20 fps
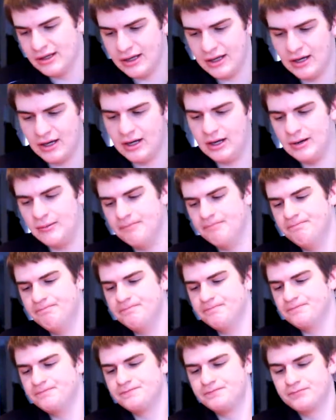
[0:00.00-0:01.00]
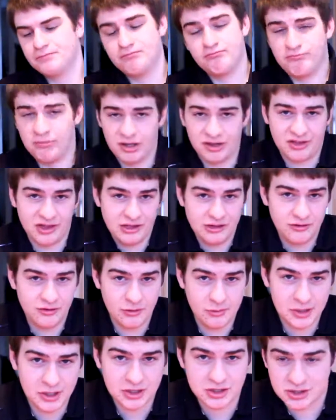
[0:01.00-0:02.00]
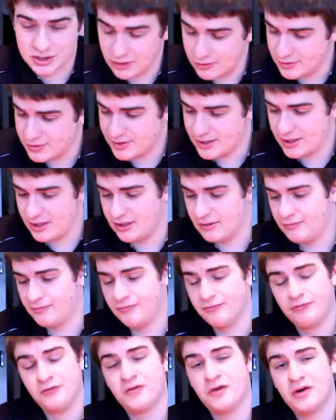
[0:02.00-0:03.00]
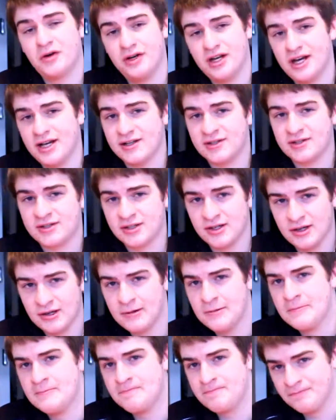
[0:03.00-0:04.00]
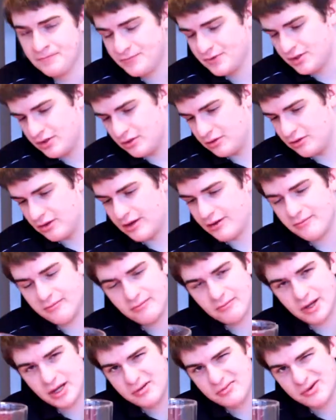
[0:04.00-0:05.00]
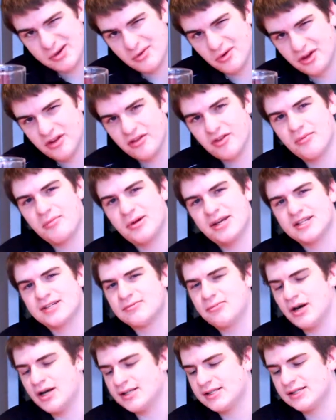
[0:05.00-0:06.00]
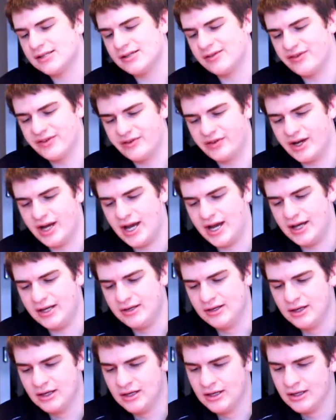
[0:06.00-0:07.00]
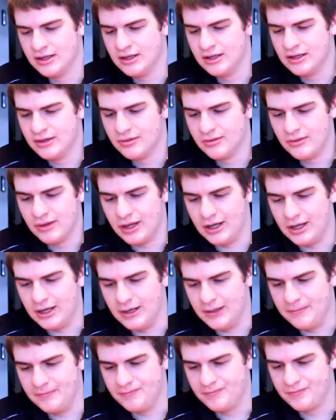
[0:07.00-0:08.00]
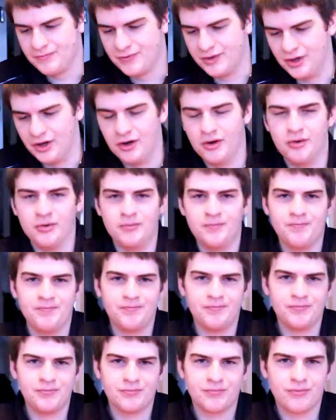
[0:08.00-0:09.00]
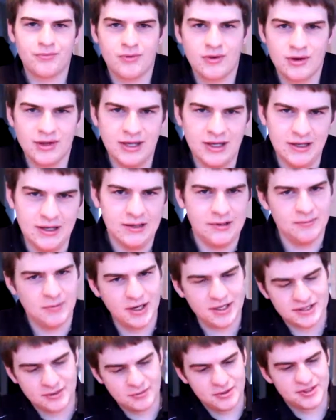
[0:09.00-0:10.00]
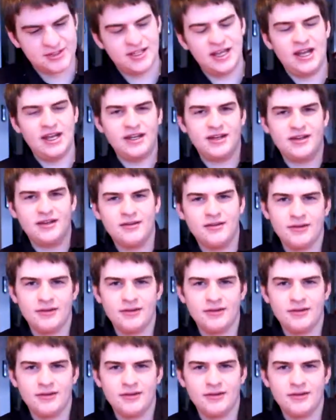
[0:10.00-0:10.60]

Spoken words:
but thank you very much. It was very nice. So that might be one of the best bosses I've ever had. You know, he makes a mistake,